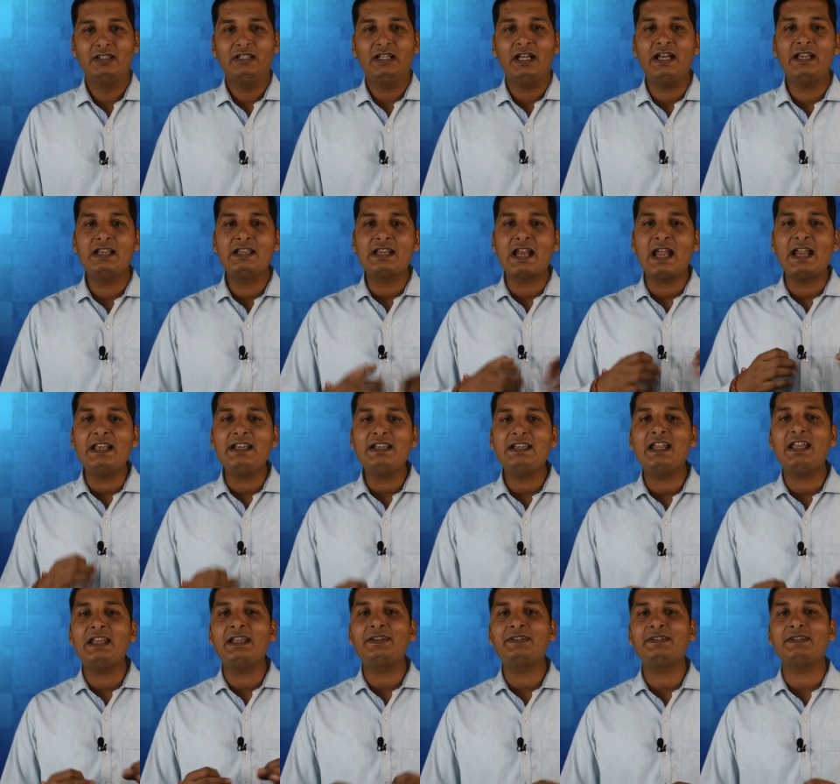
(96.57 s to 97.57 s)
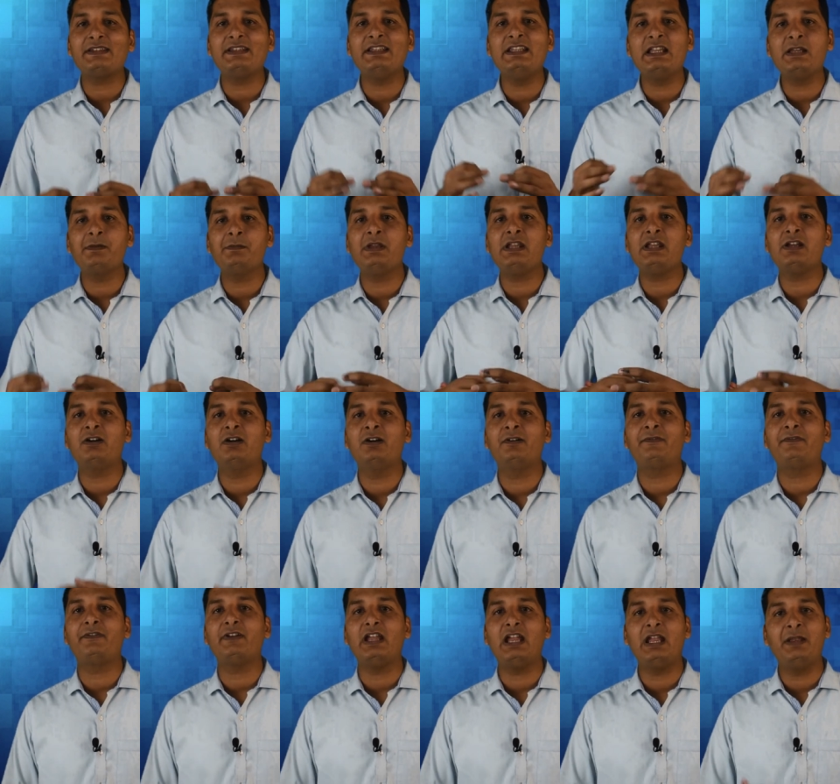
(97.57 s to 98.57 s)
and 9 days EMA
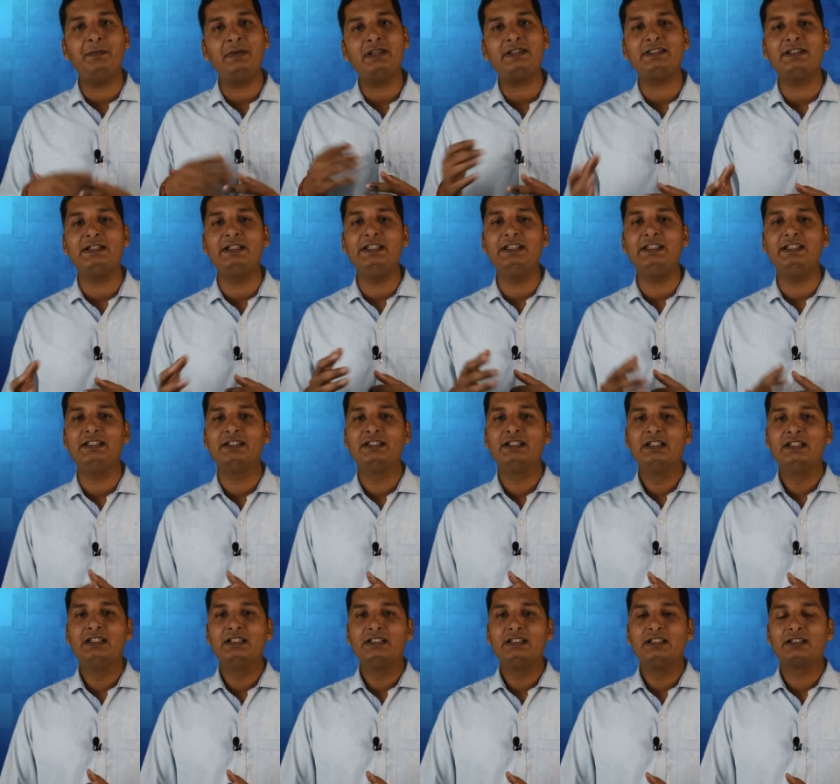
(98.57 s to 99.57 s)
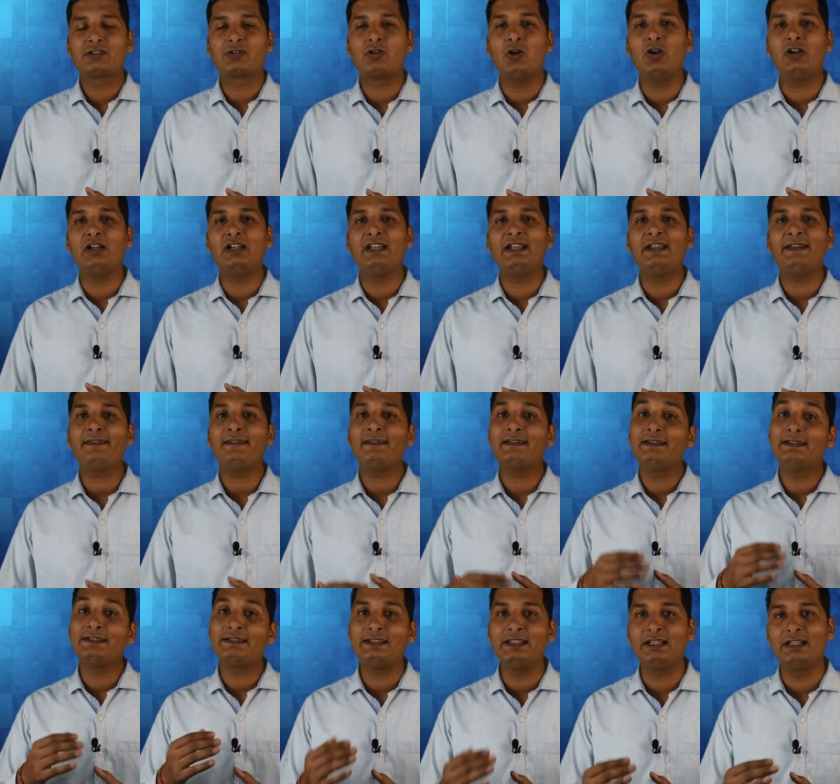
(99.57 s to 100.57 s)
of MACD called
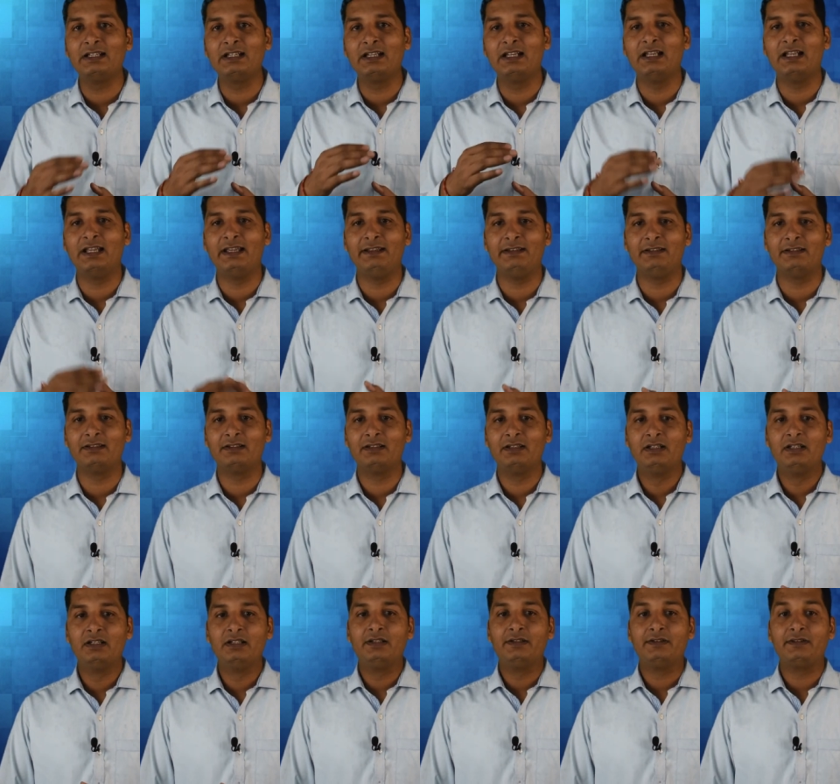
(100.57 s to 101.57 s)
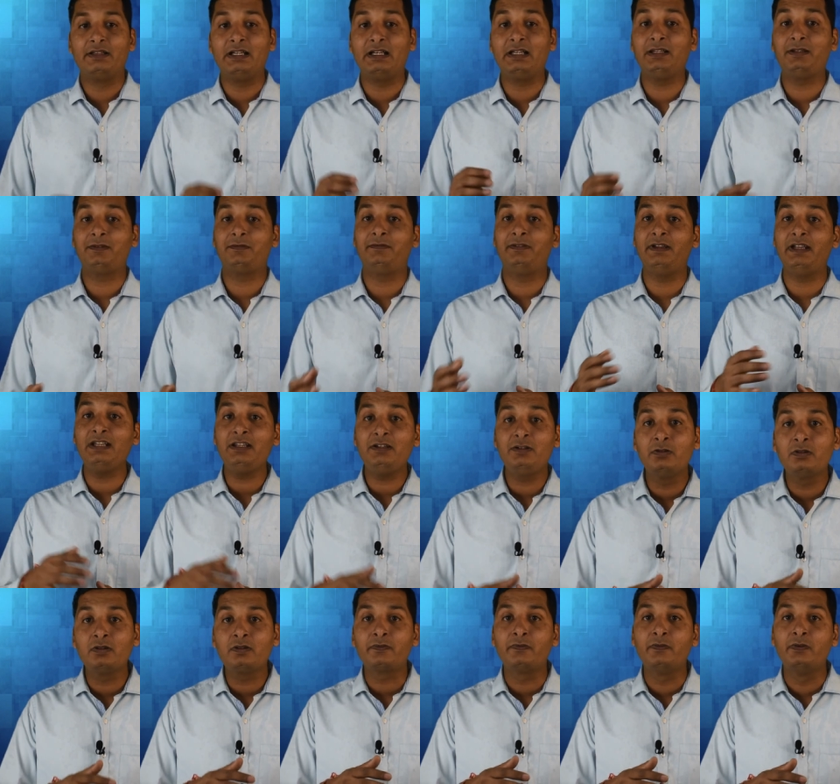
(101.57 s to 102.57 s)
as signal line, that is very
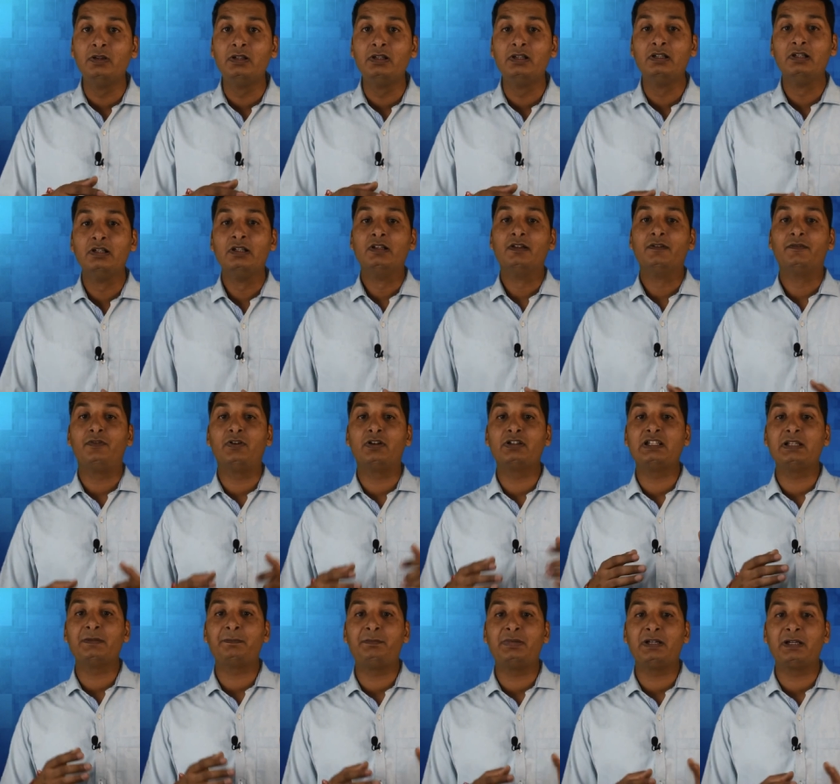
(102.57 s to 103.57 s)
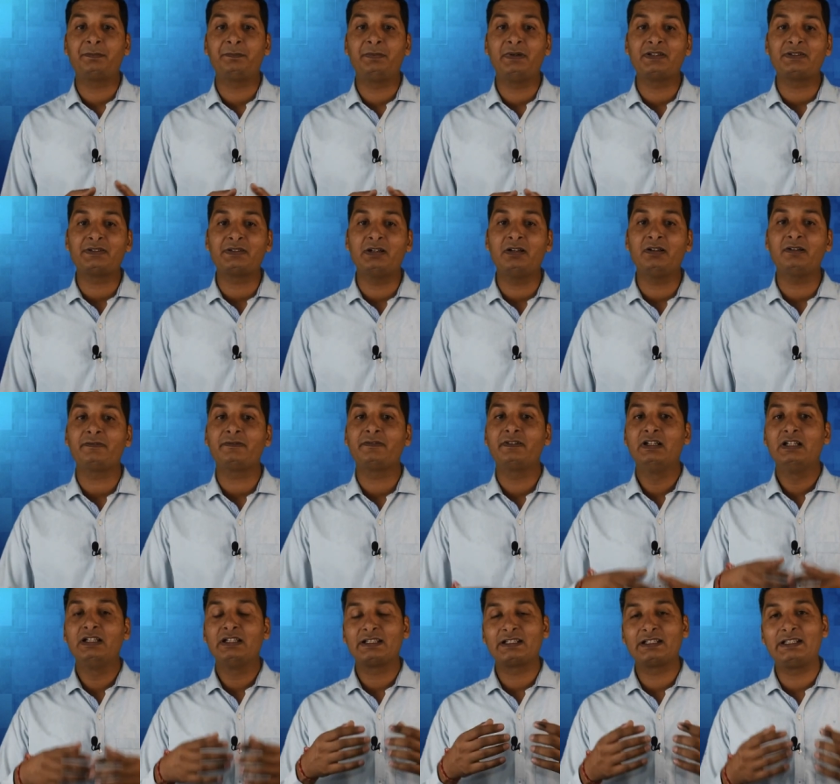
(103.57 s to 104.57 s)
useful for the purpose
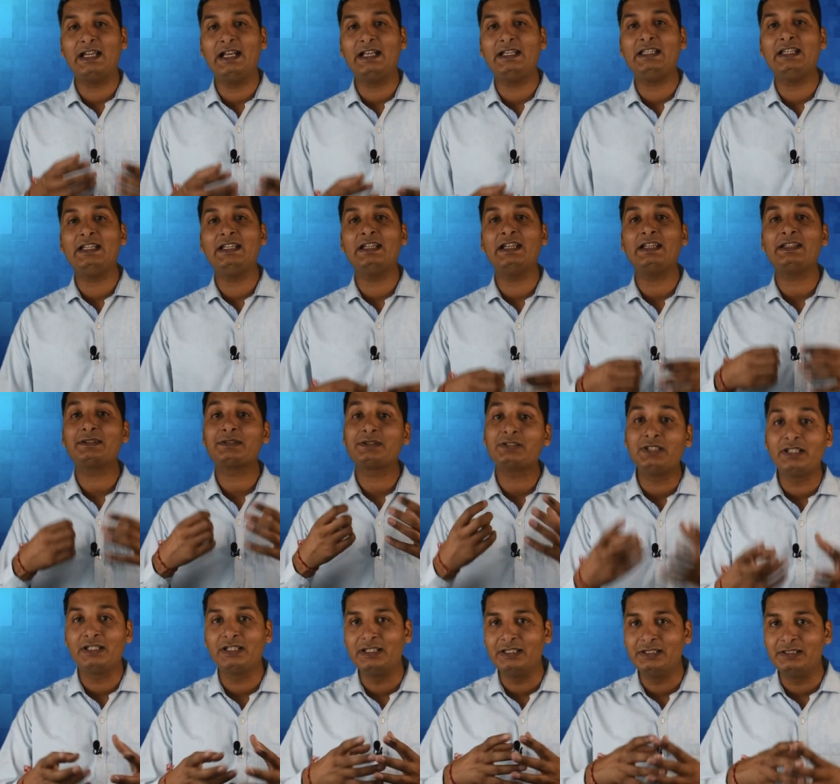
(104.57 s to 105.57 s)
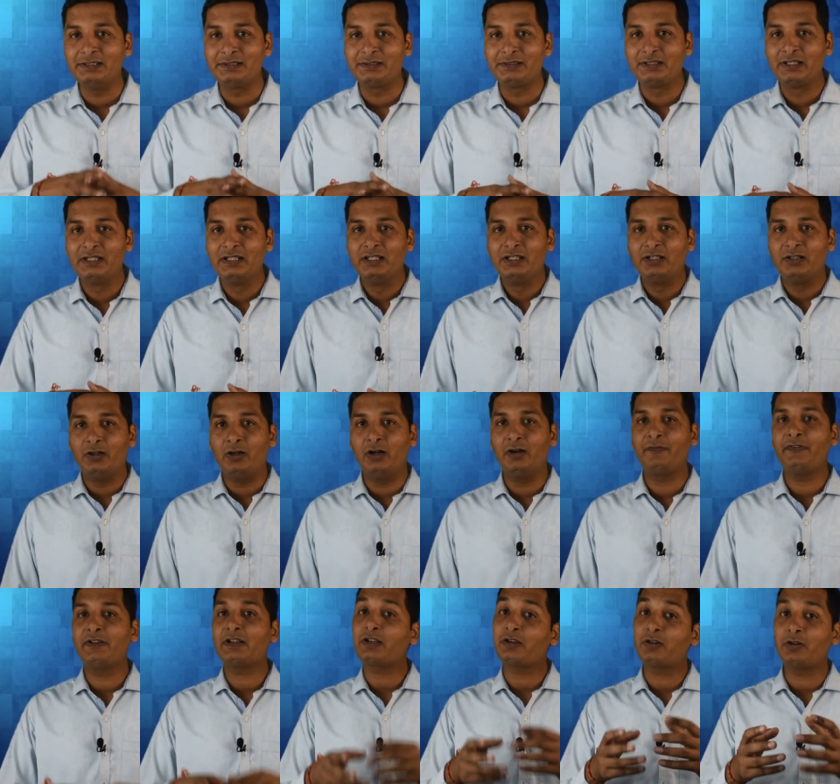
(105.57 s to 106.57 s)
of getting a signals
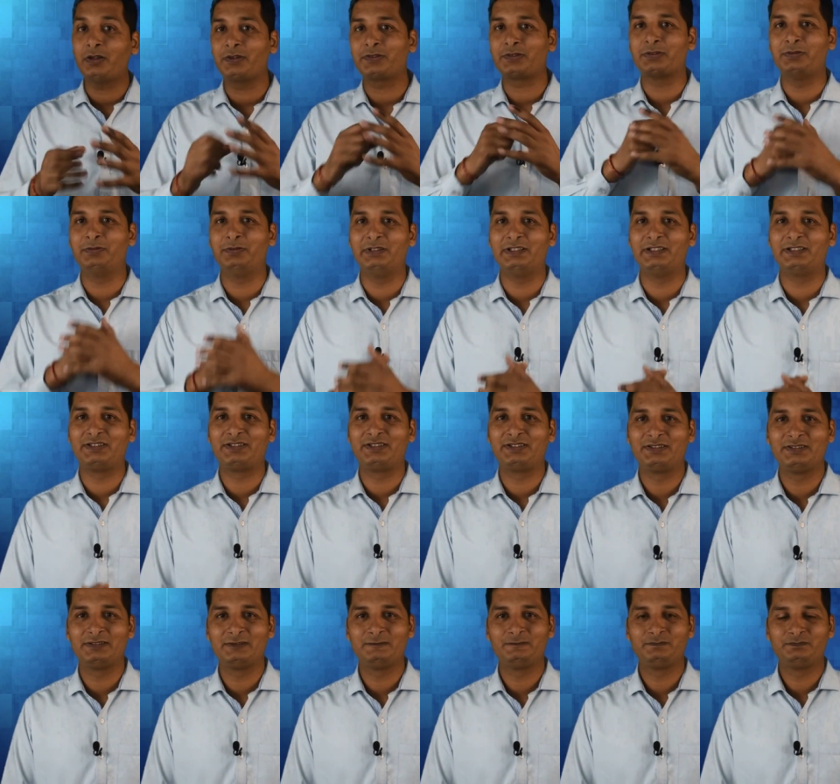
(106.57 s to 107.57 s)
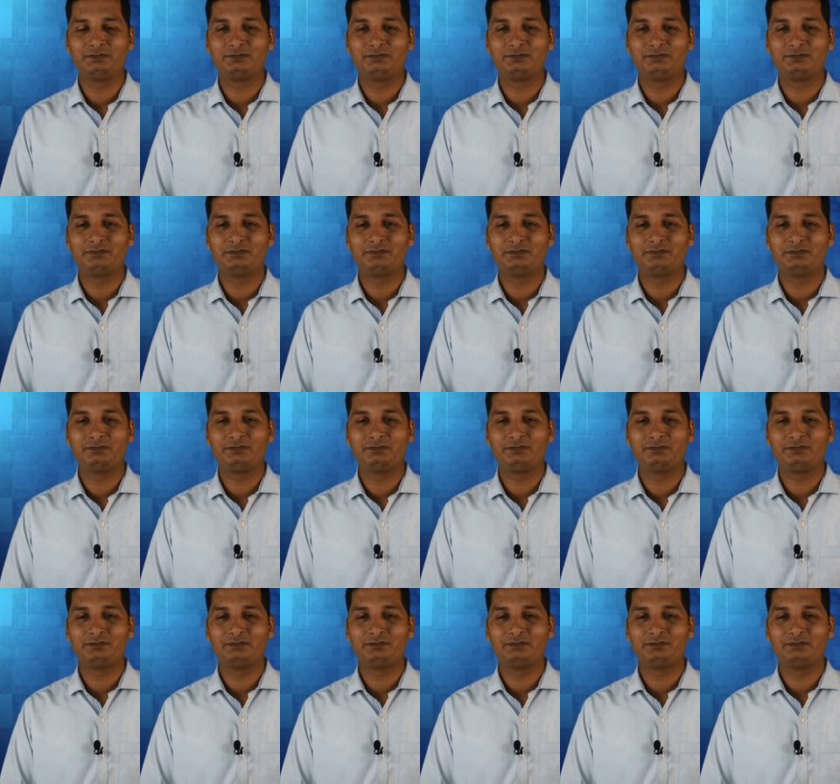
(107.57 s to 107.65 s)
of a crossovers.